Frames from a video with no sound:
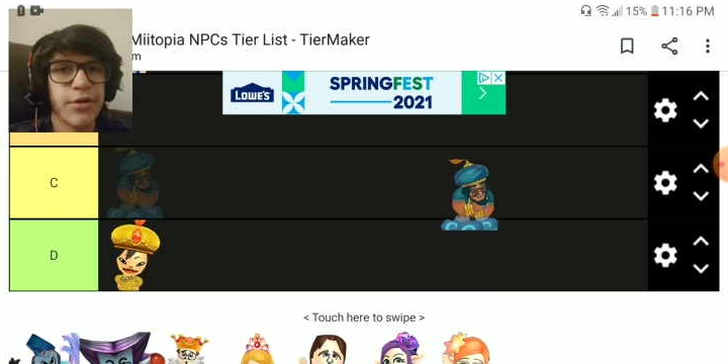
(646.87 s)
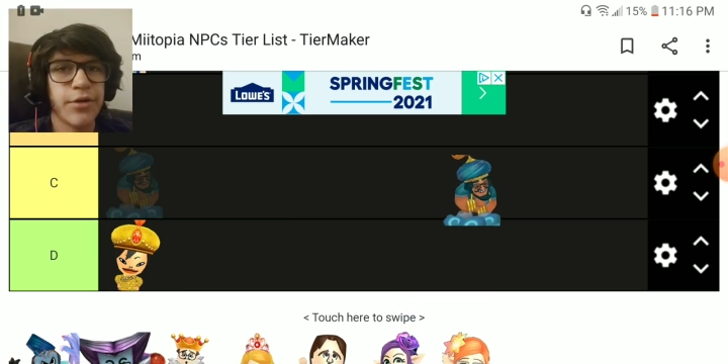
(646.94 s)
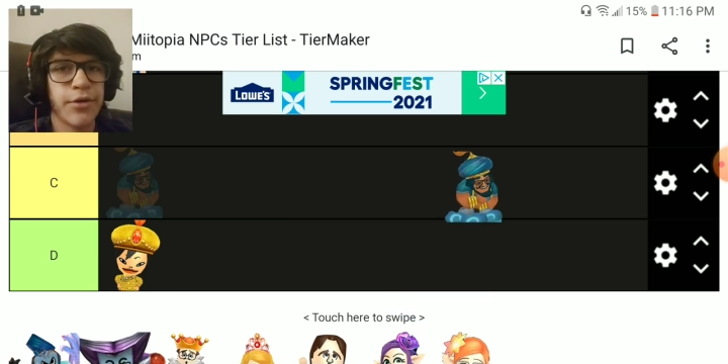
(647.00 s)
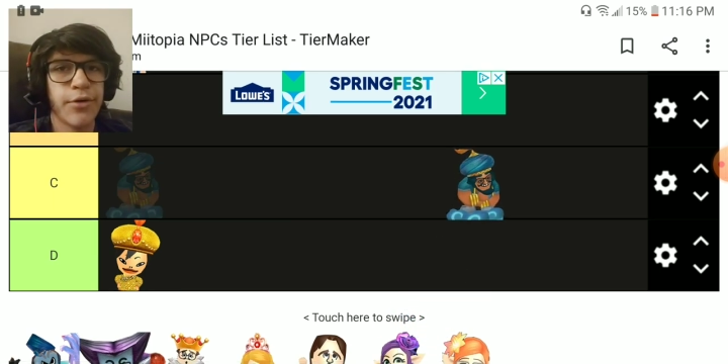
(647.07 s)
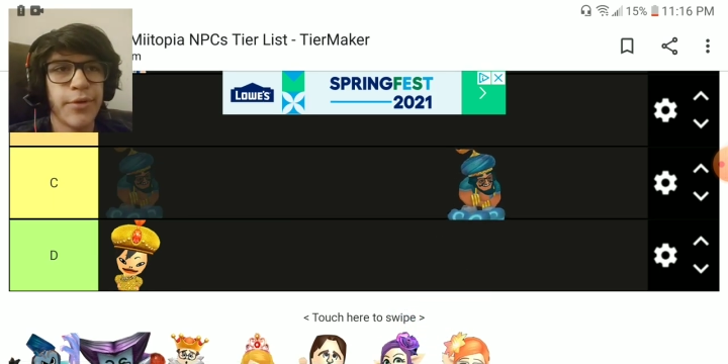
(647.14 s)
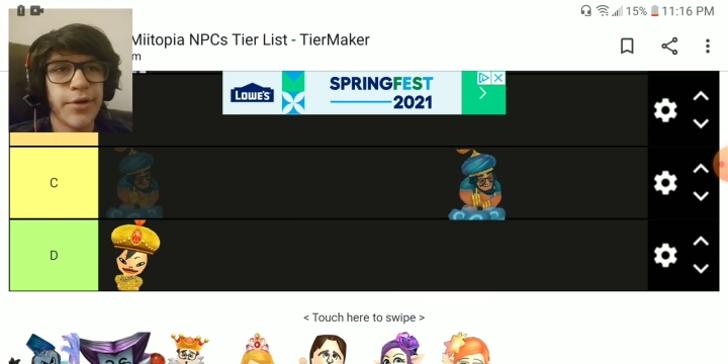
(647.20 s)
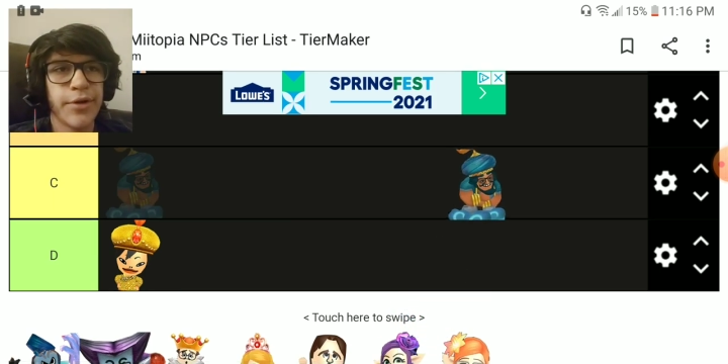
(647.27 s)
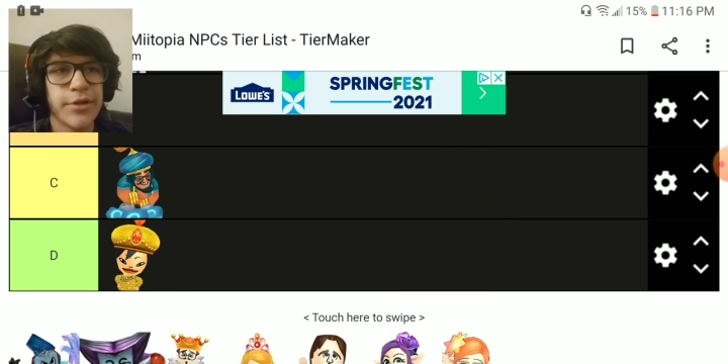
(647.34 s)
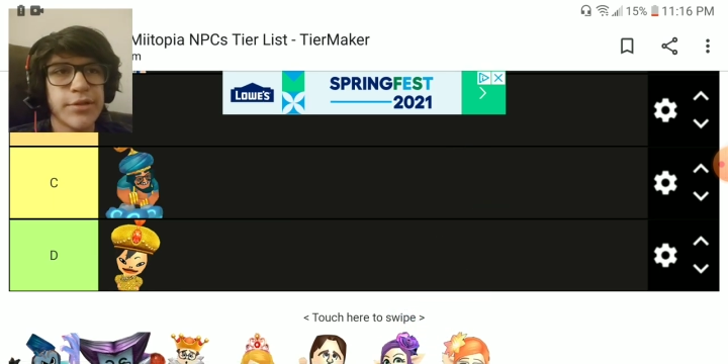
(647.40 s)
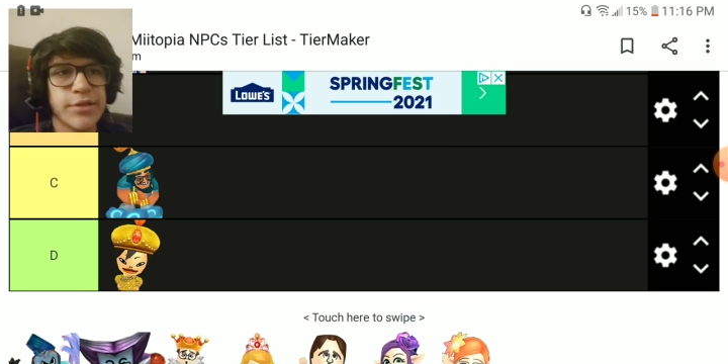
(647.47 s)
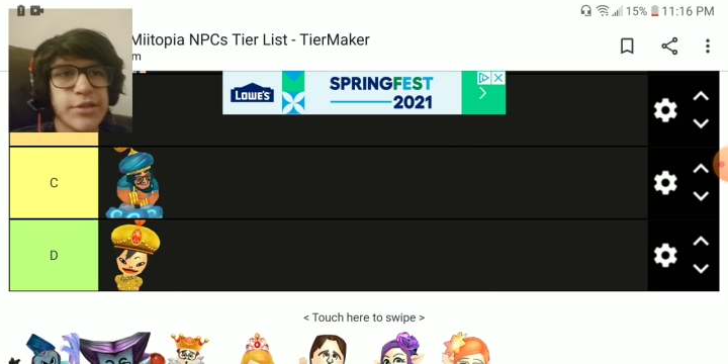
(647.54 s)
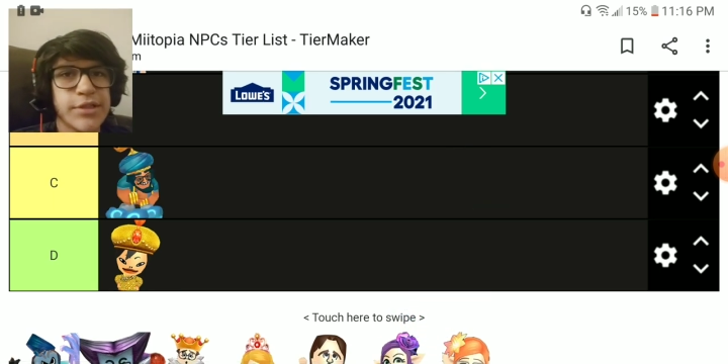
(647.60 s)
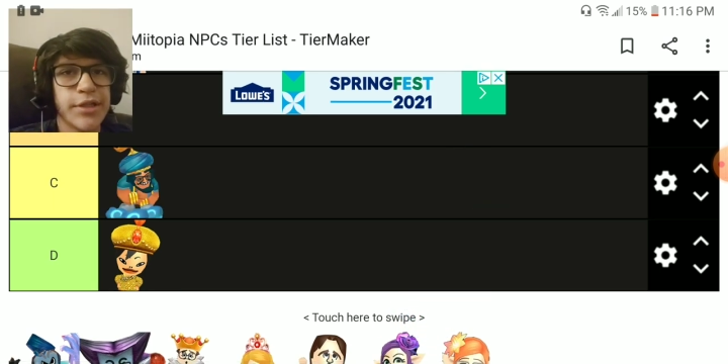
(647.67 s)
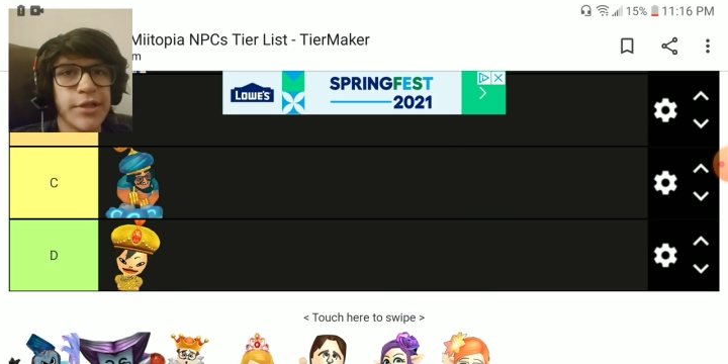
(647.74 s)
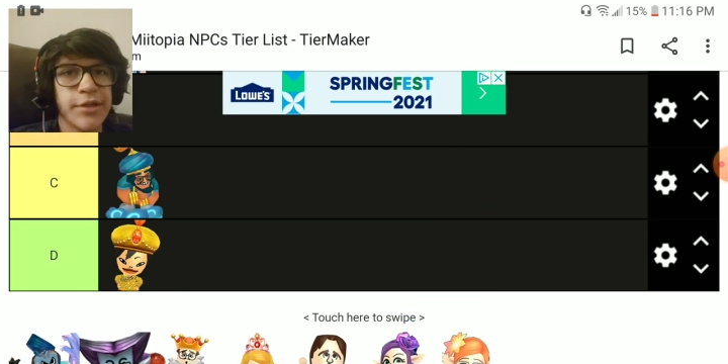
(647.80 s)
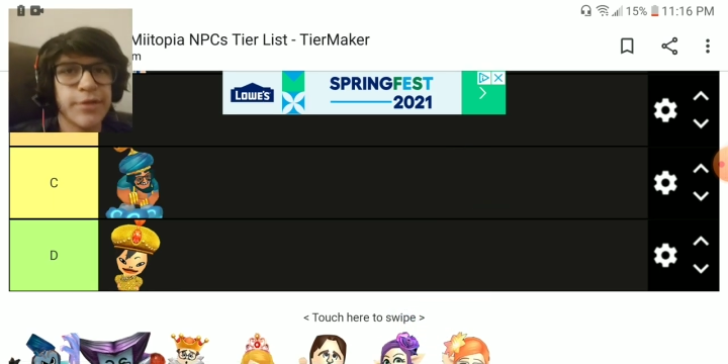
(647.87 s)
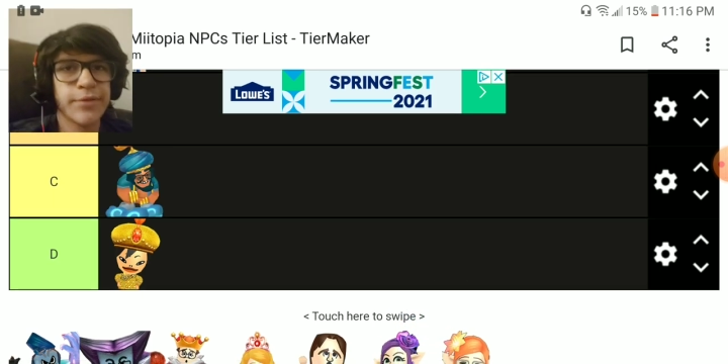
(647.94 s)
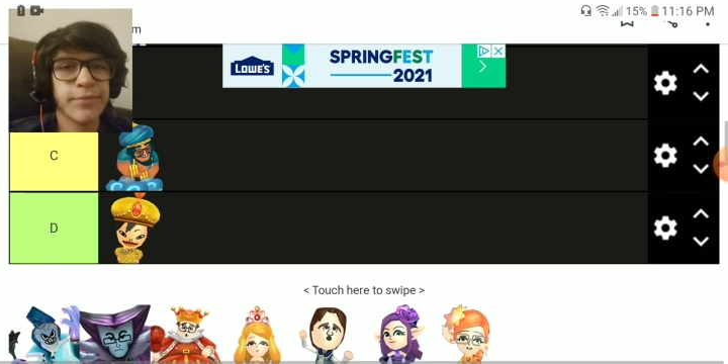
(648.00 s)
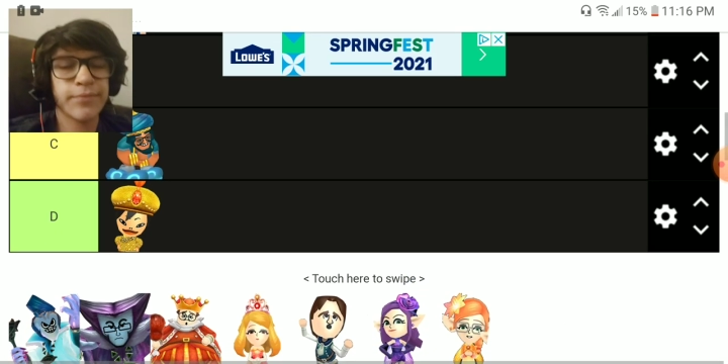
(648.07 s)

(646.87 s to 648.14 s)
You're going in C.